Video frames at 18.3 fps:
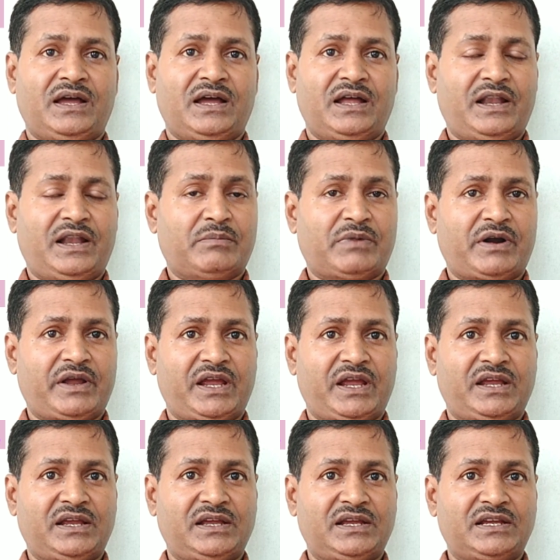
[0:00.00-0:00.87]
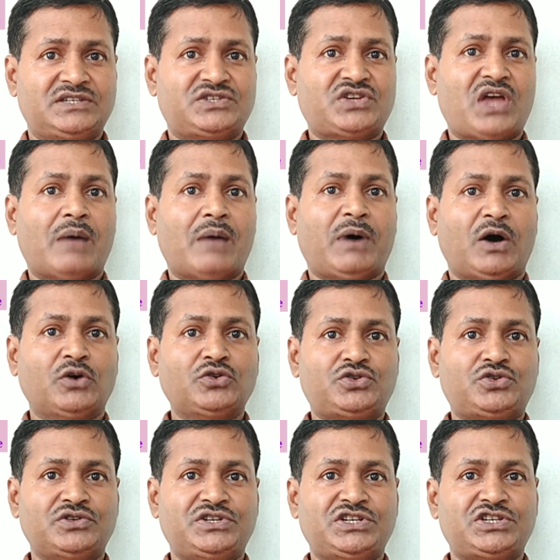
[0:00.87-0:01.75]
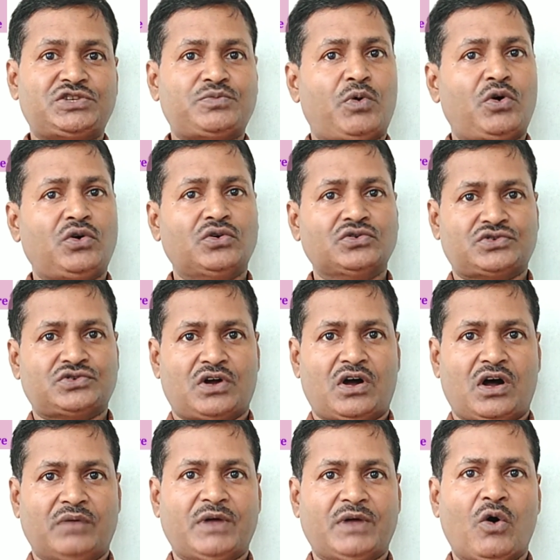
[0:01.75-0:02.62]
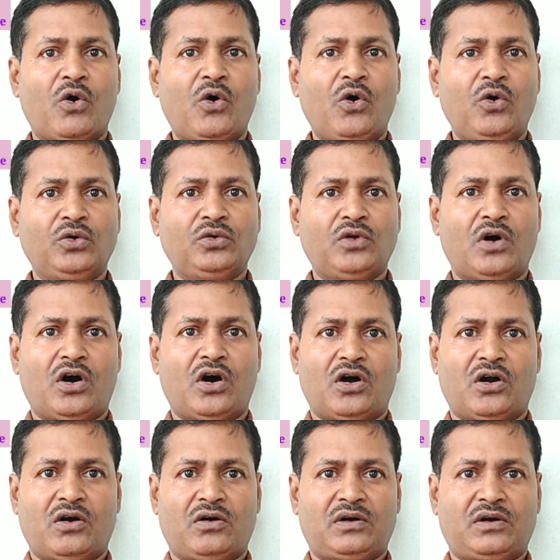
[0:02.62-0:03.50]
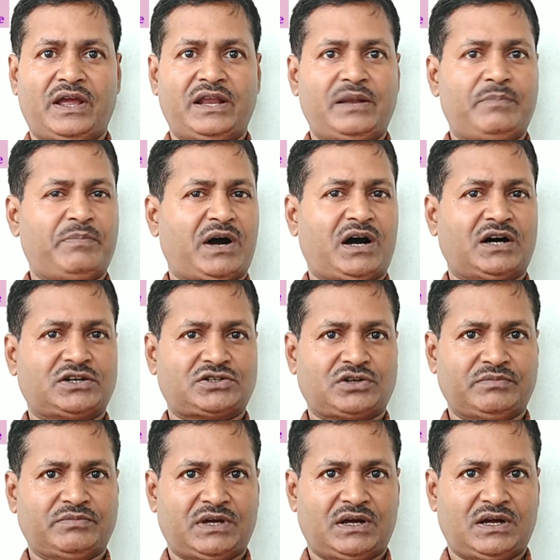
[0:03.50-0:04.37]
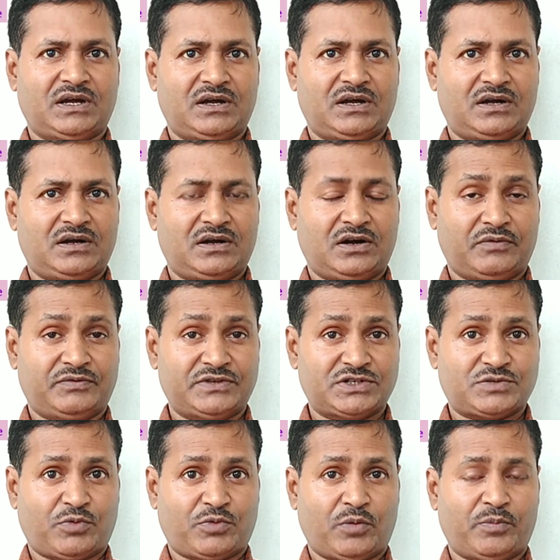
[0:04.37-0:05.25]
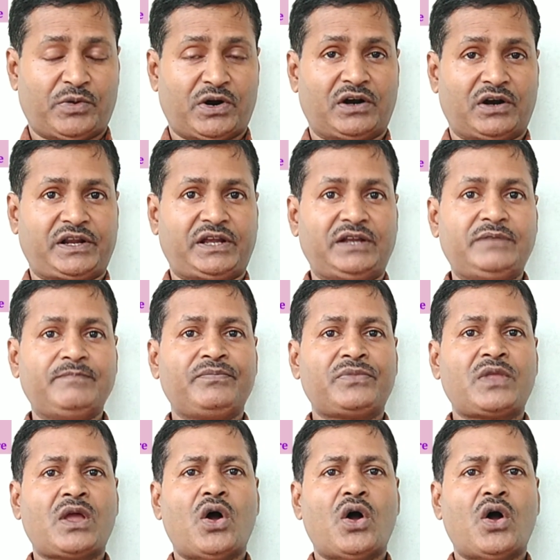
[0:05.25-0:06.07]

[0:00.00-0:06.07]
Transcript: number A, is about to dispose of the whole or any part of his property,